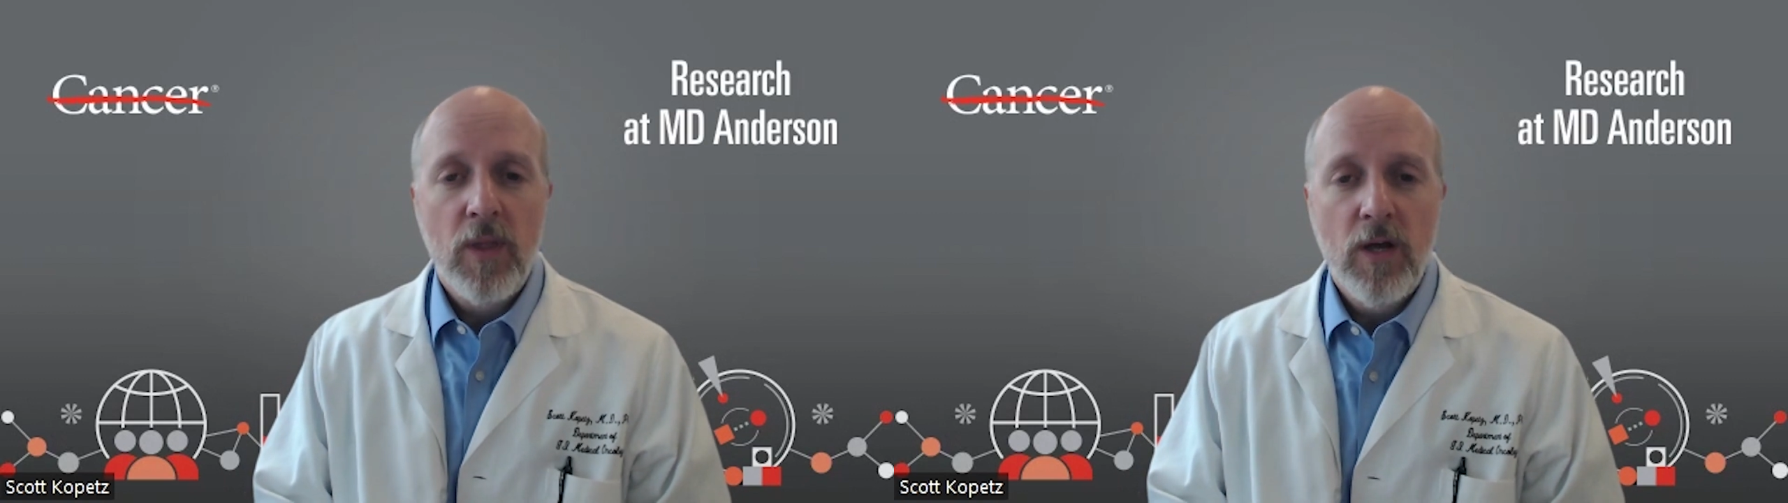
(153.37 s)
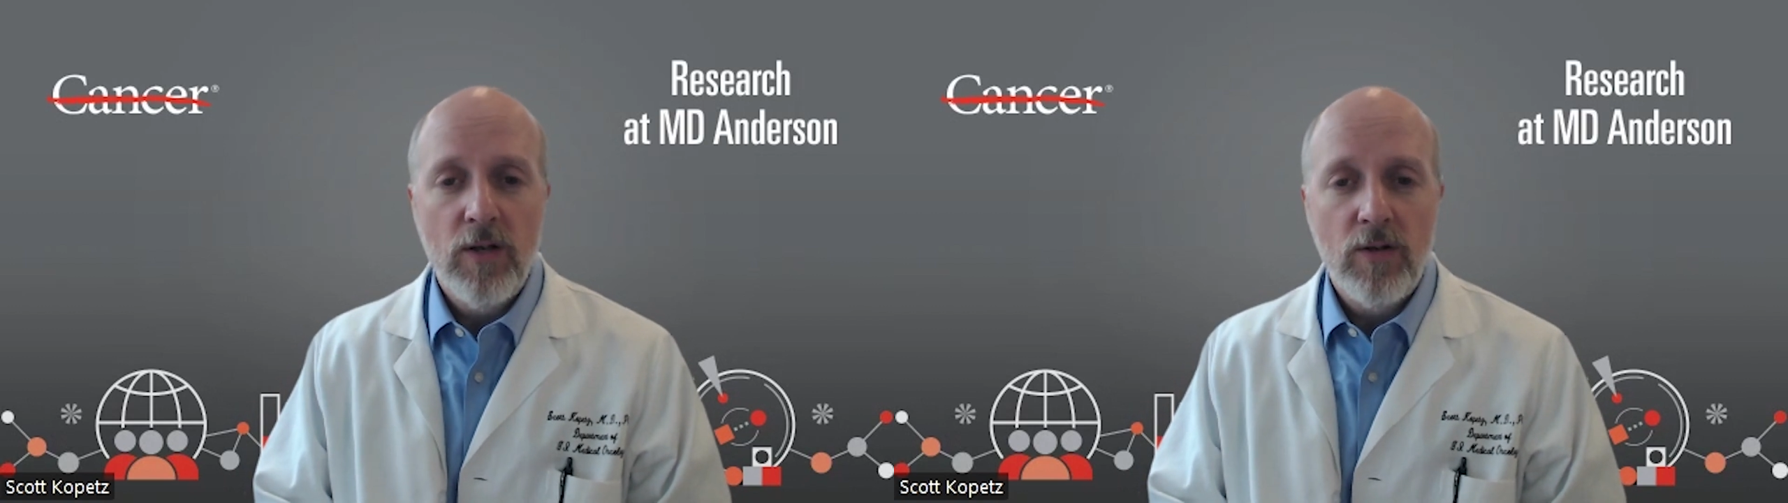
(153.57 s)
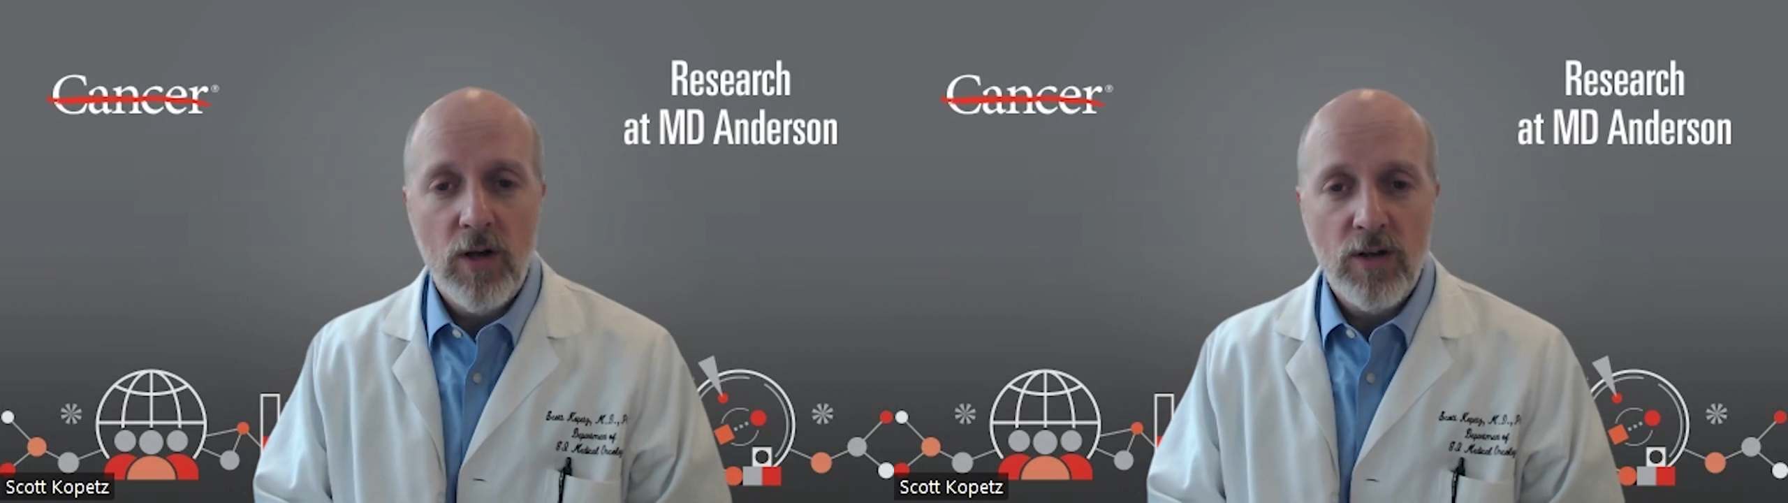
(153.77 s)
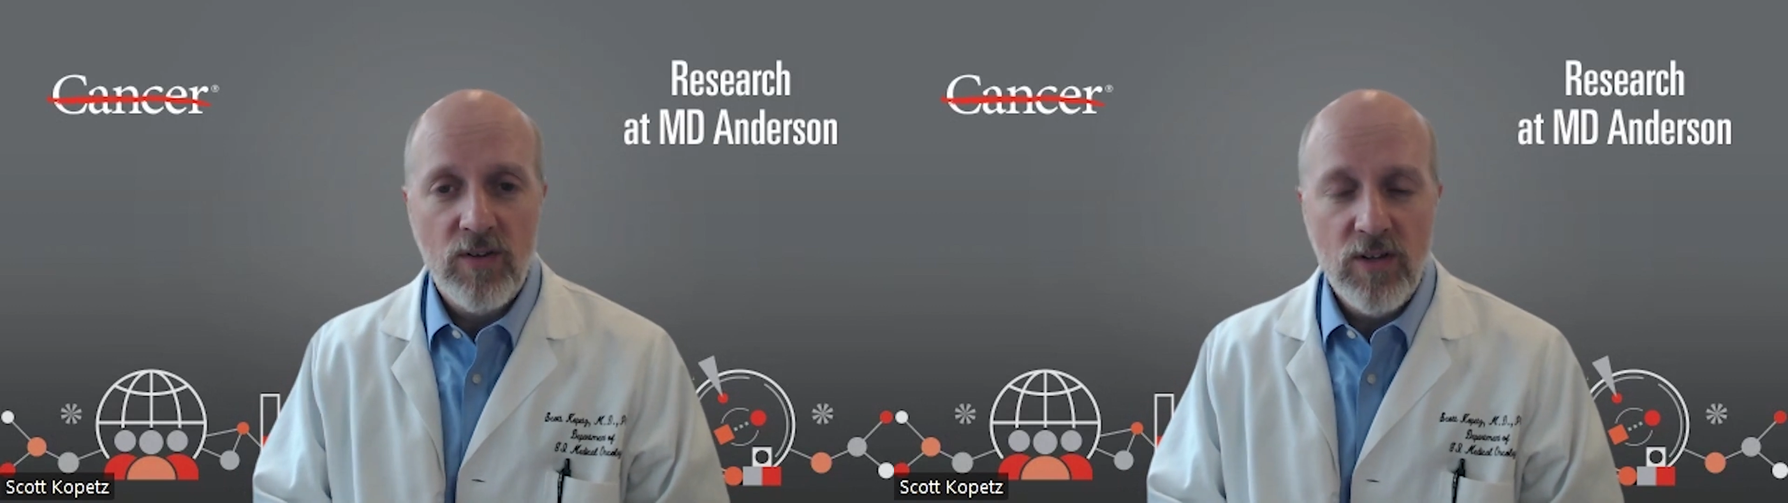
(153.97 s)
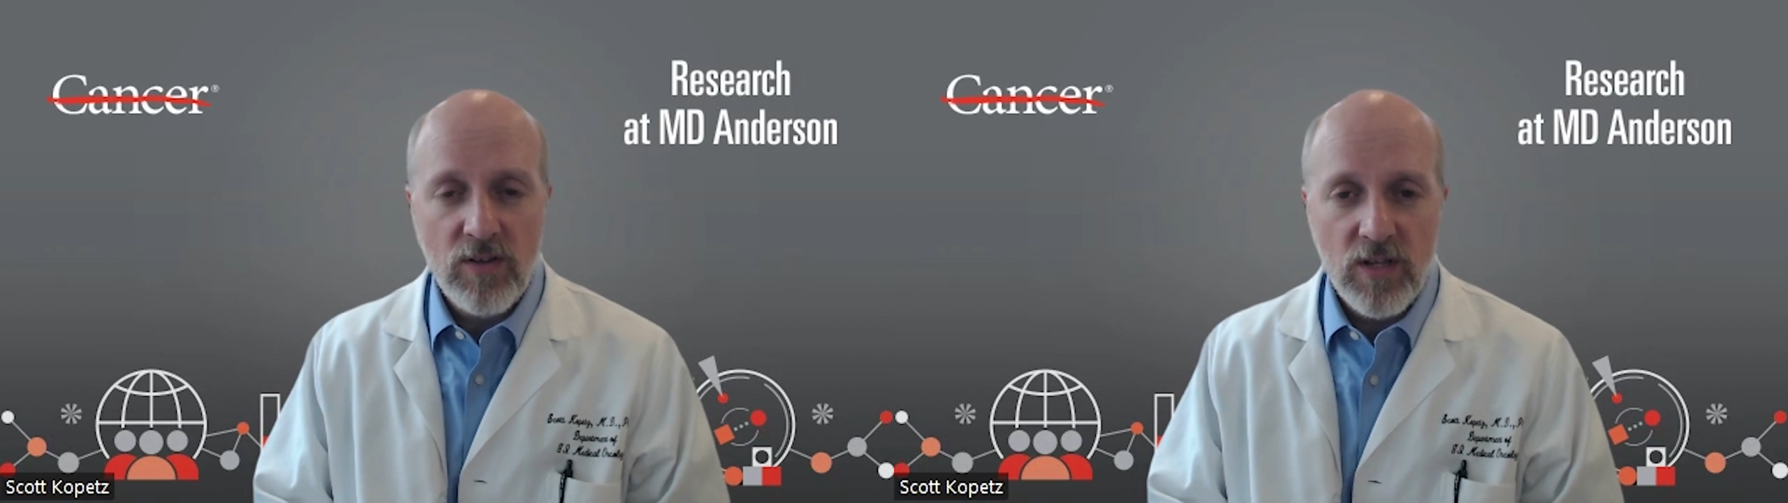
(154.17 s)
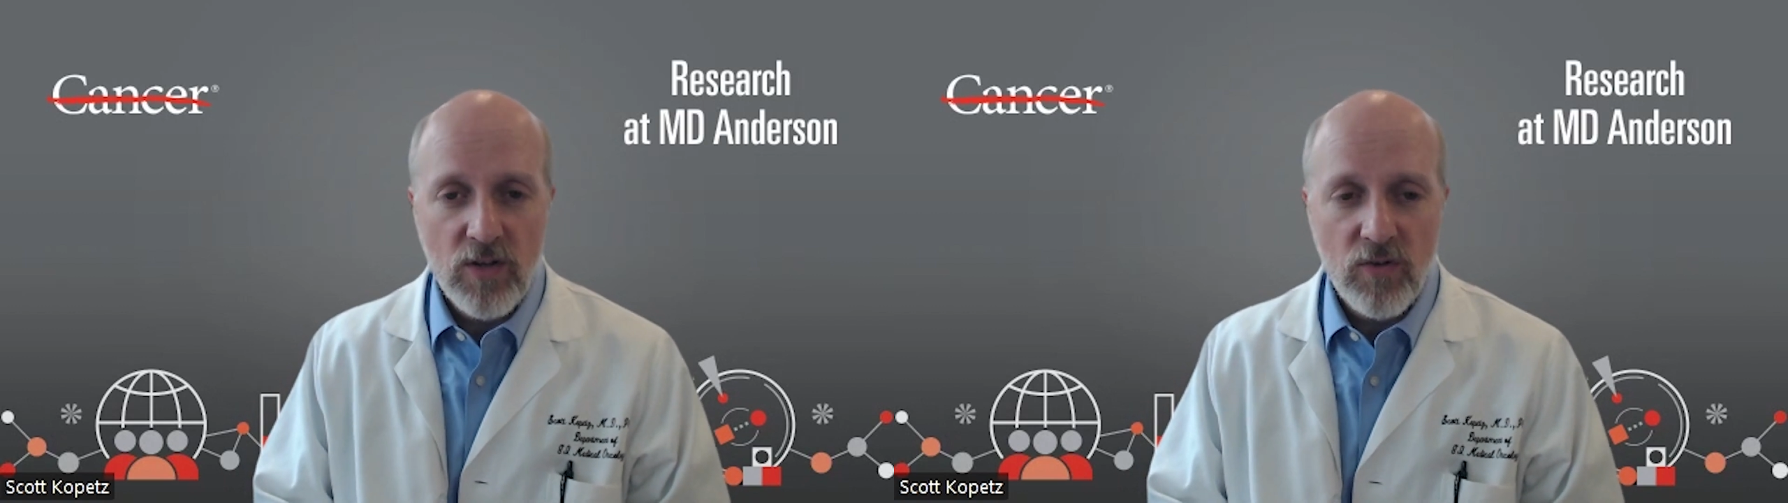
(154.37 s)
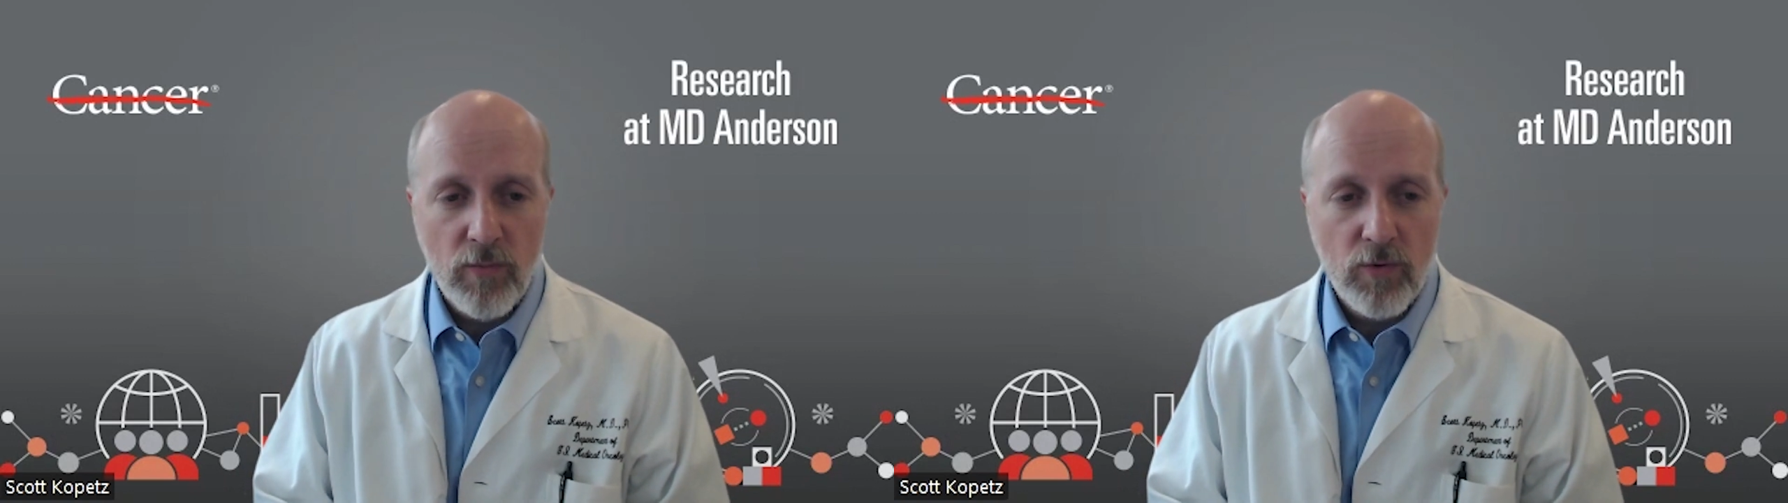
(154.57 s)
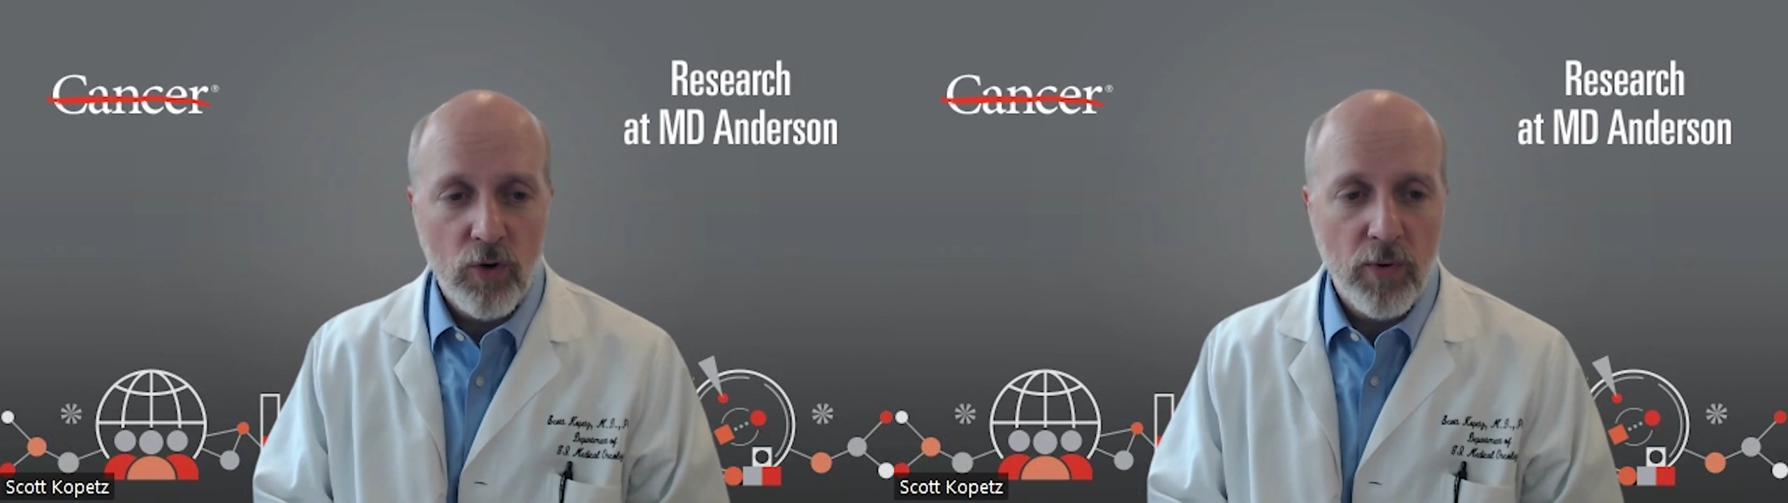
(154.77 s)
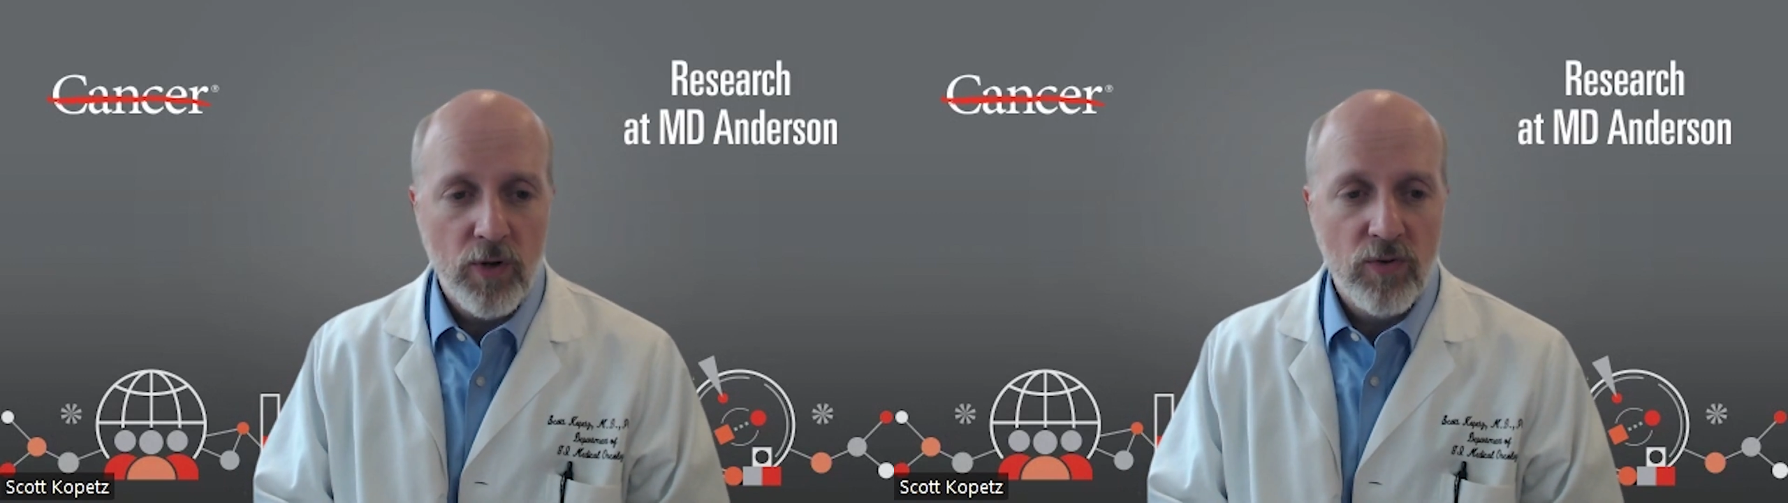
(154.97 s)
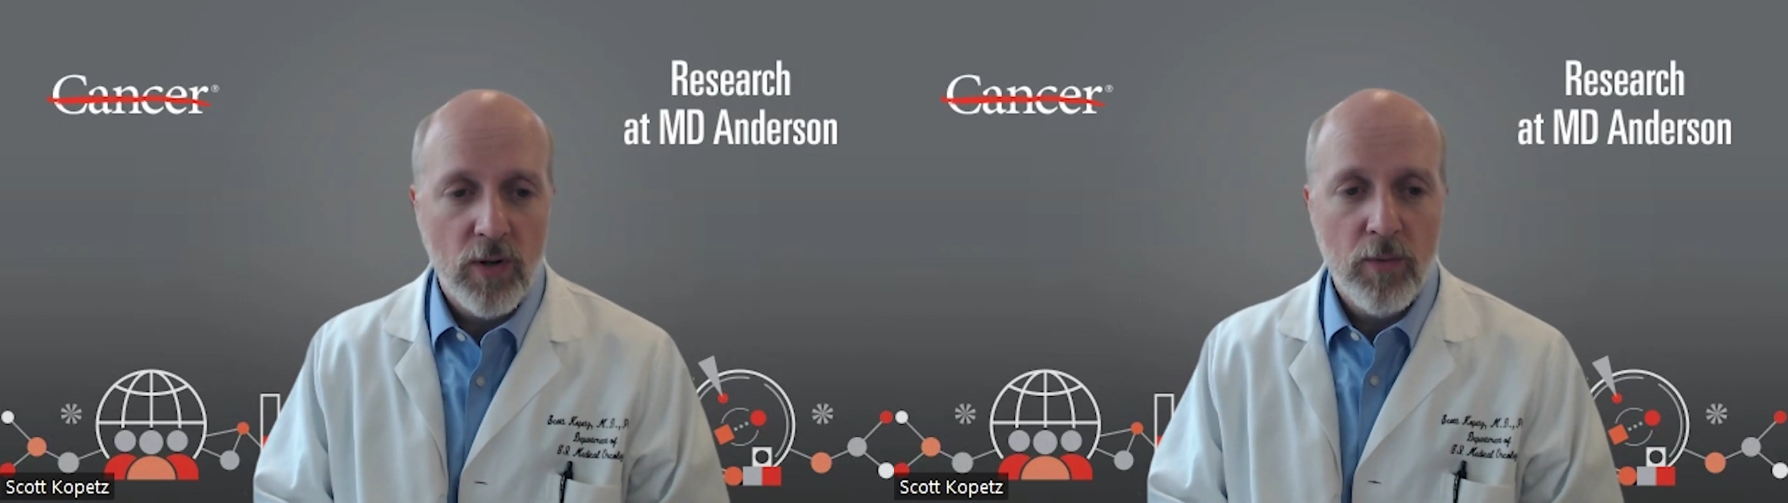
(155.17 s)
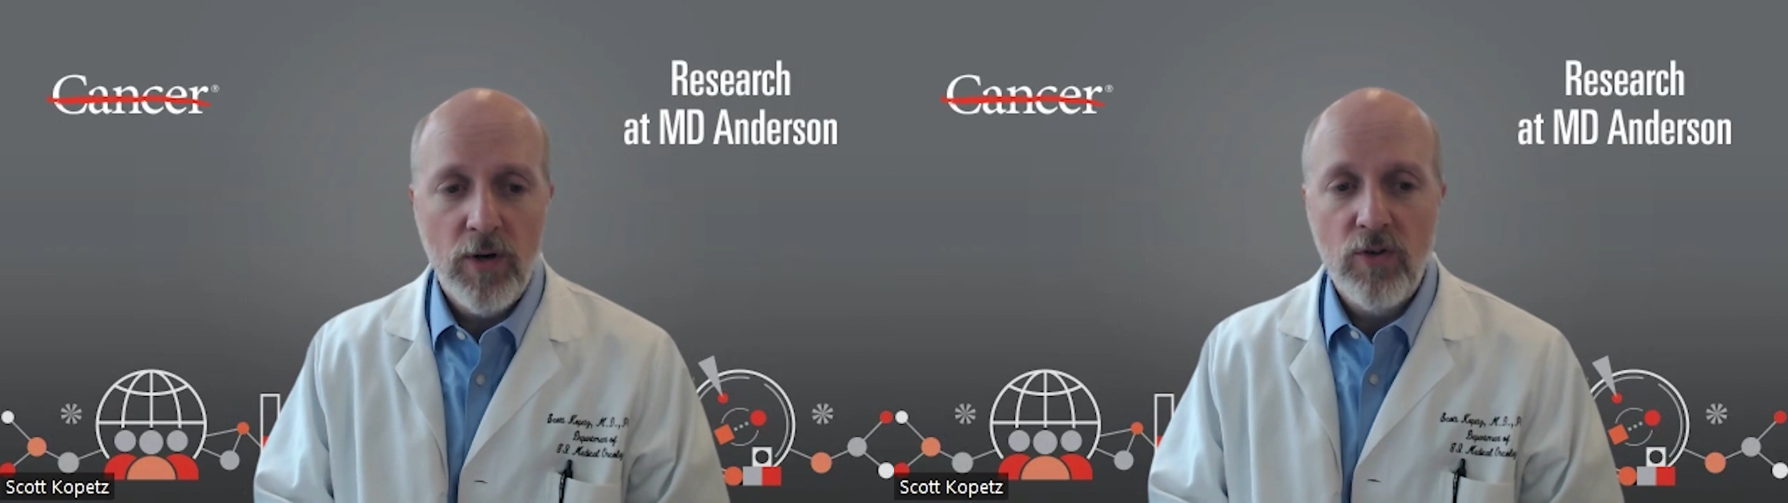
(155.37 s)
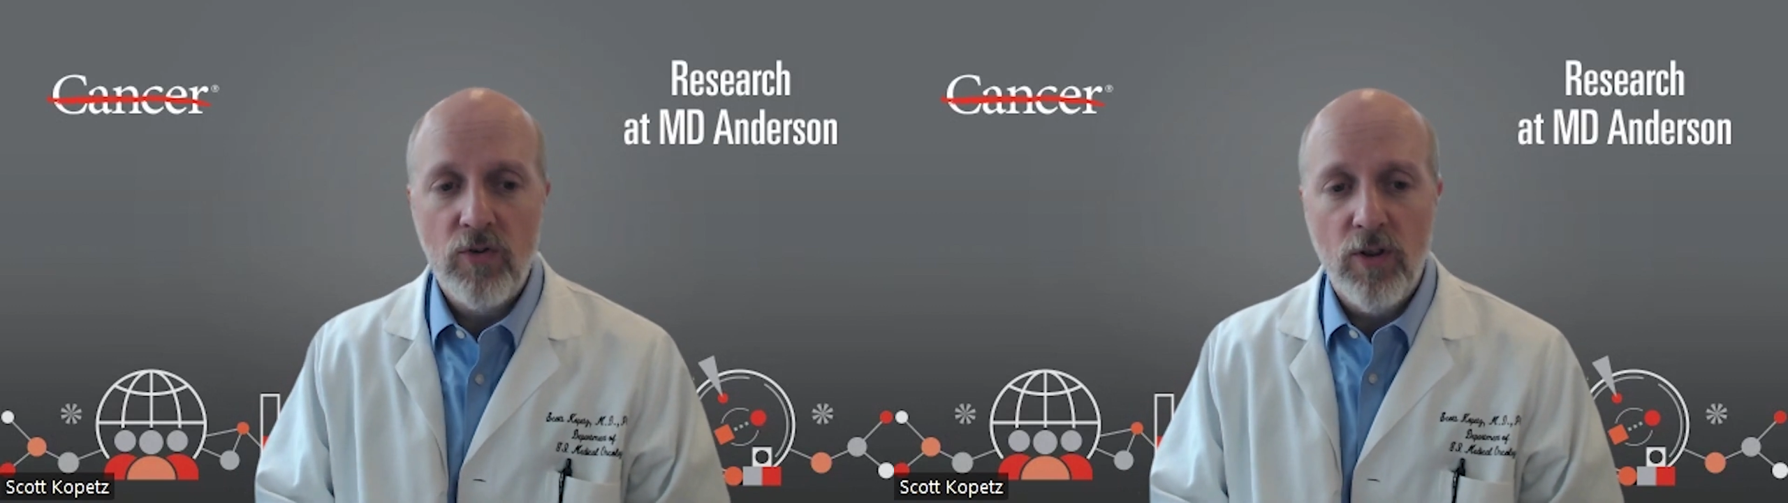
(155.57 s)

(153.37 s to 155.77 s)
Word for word: toxicities from topoisomerase,